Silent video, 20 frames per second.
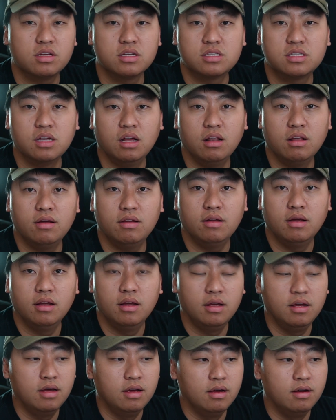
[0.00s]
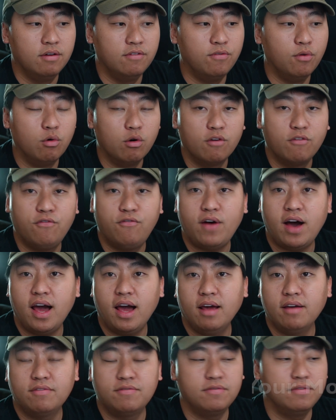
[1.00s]
you can sell it for
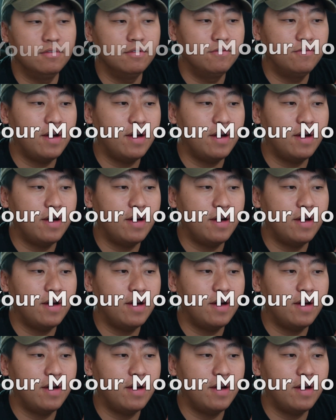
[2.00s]
five